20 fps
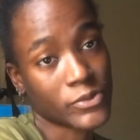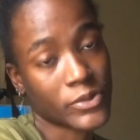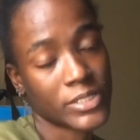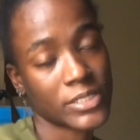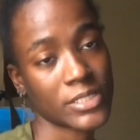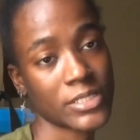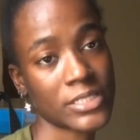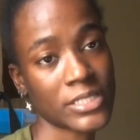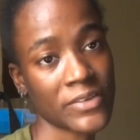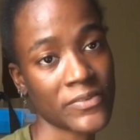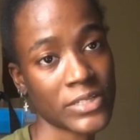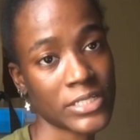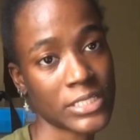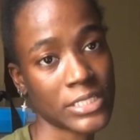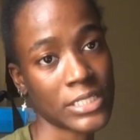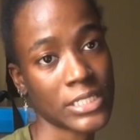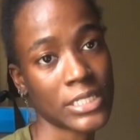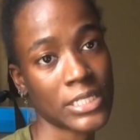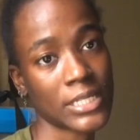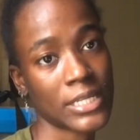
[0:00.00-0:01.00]

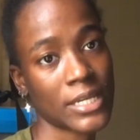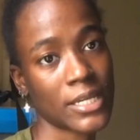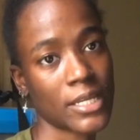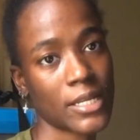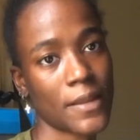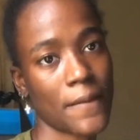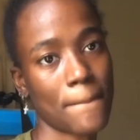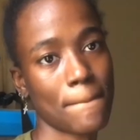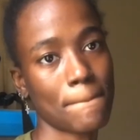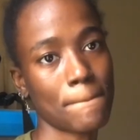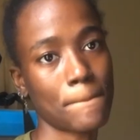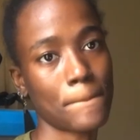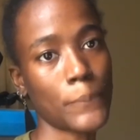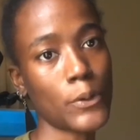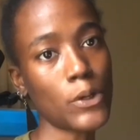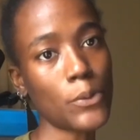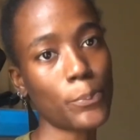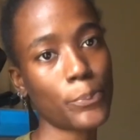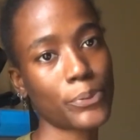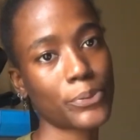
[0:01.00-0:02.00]
2017, and
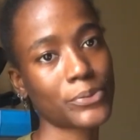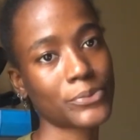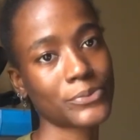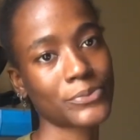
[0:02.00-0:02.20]
boop,